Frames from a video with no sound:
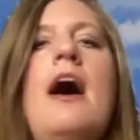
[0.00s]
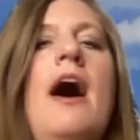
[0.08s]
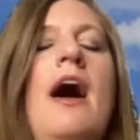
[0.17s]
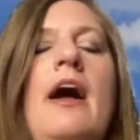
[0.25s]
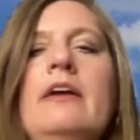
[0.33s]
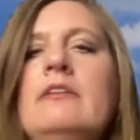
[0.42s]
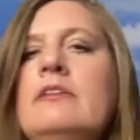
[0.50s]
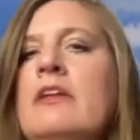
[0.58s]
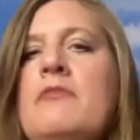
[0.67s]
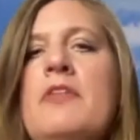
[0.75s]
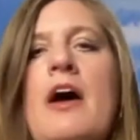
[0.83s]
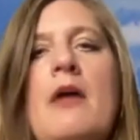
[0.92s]
I
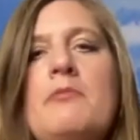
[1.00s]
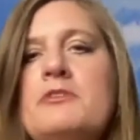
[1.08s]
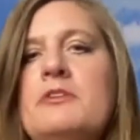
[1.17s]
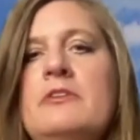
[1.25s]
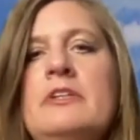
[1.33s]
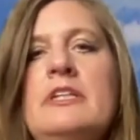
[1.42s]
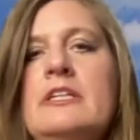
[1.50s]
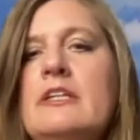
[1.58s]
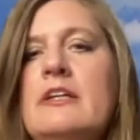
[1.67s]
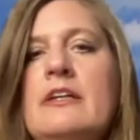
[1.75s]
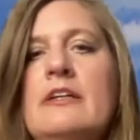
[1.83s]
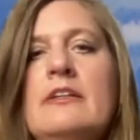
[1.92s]
love the opportunity
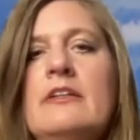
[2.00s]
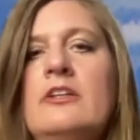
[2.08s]
to,